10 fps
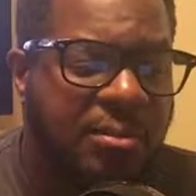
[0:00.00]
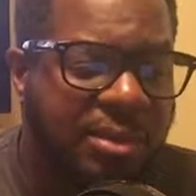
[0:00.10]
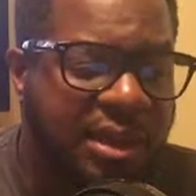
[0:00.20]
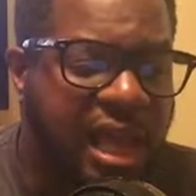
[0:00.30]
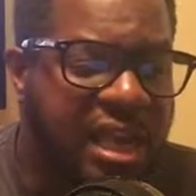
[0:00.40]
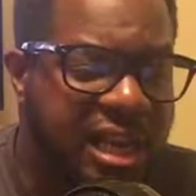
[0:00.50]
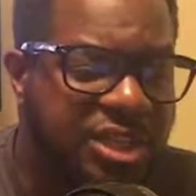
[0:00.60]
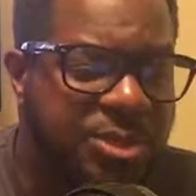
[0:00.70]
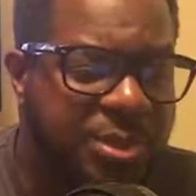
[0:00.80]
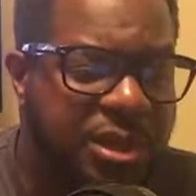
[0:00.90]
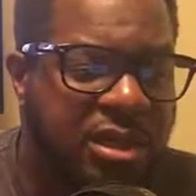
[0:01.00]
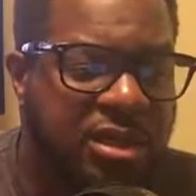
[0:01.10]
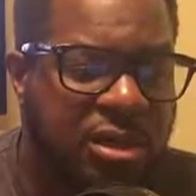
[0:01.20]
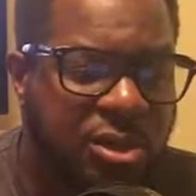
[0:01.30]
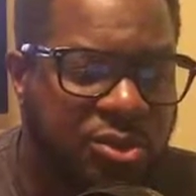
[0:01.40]
But that should be
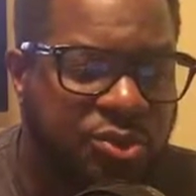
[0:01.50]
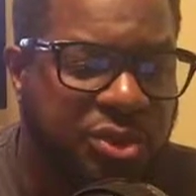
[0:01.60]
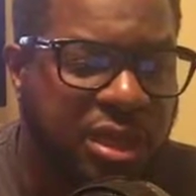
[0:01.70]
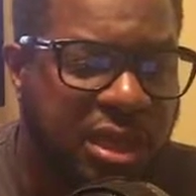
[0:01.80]
another close one.